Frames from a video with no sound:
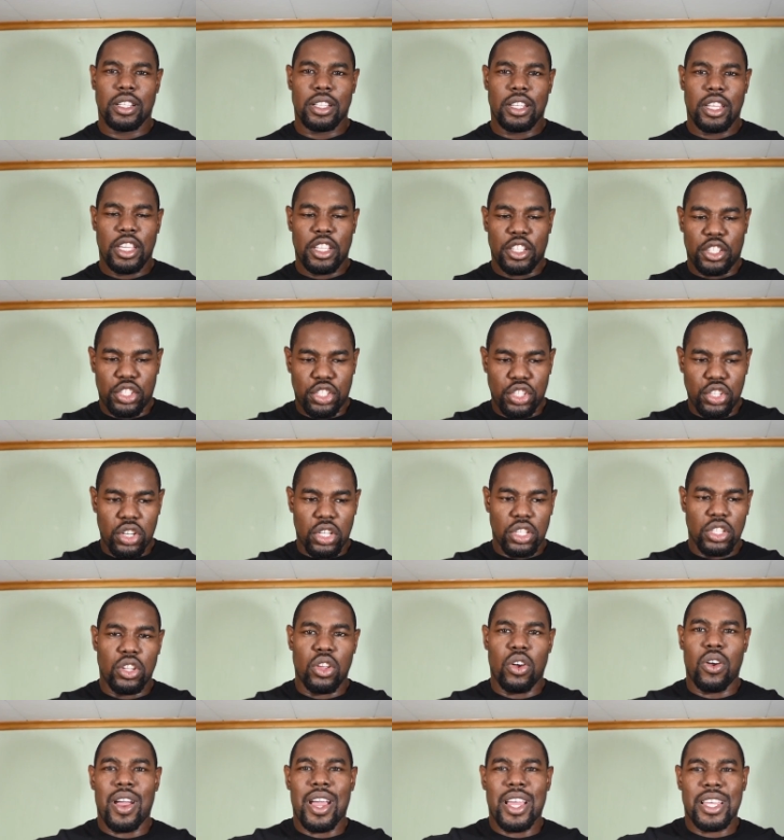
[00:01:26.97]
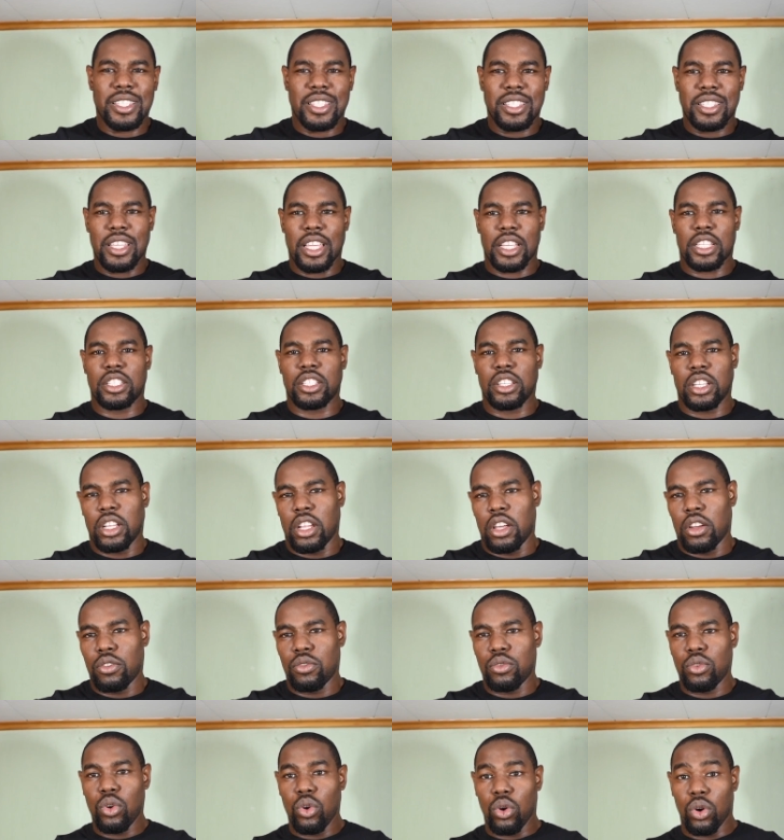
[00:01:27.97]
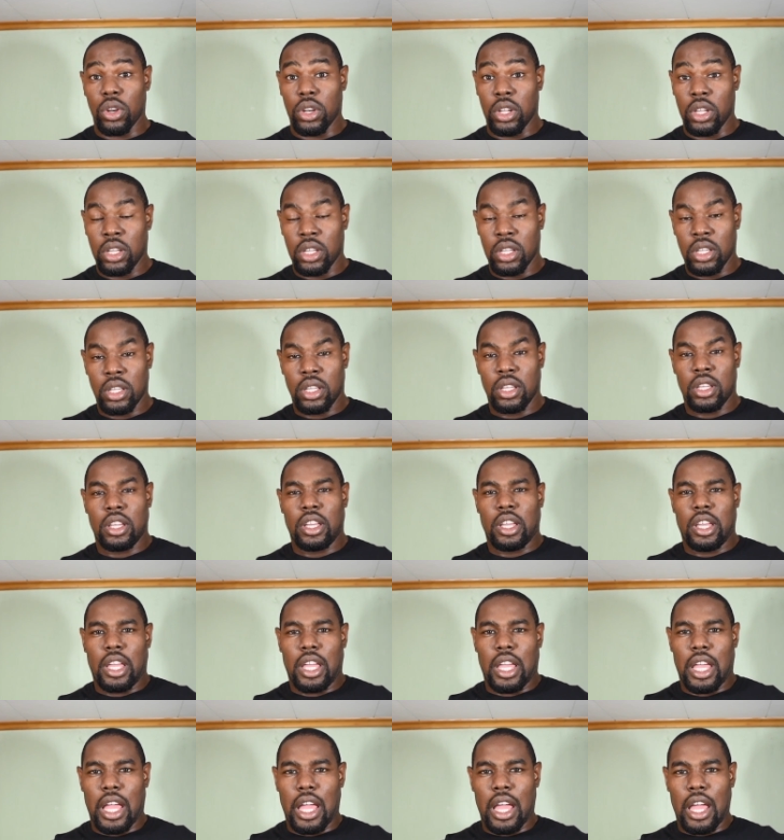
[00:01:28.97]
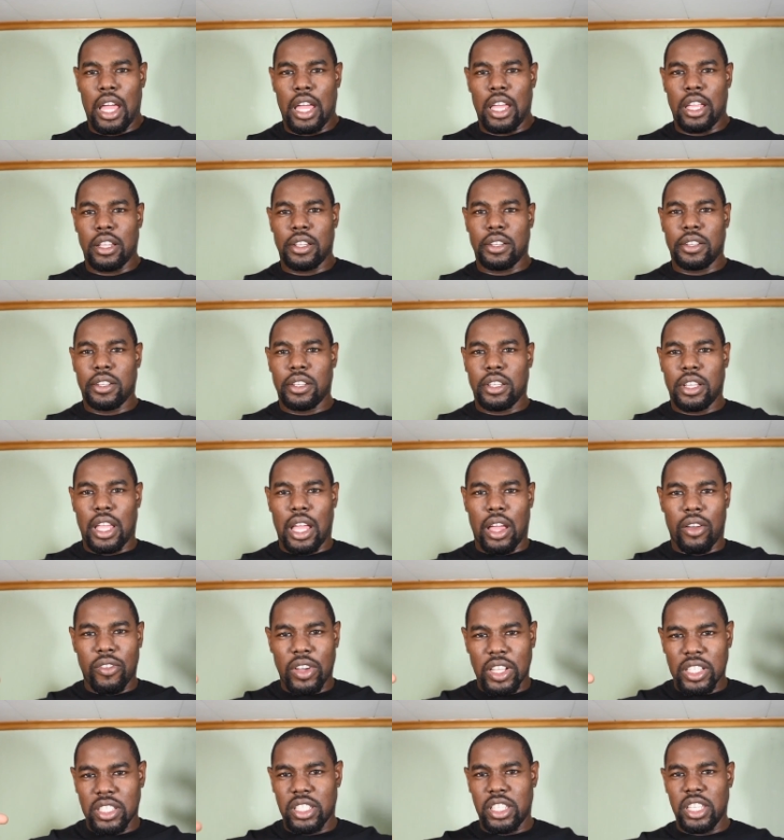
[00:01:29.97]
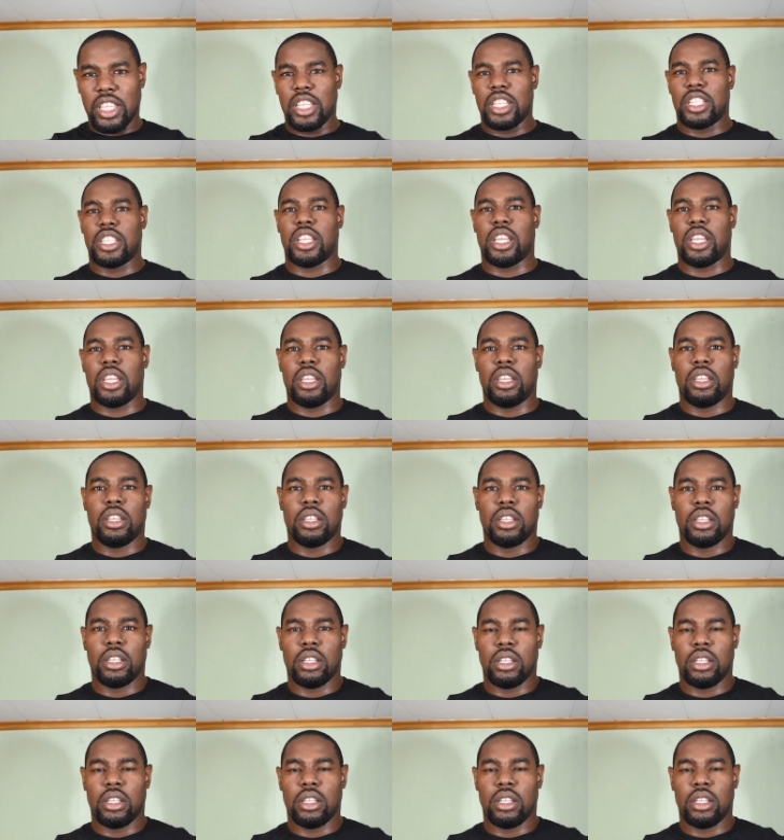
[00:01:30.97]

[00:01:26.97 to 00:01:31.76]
they shut down a section of road and you have a D J,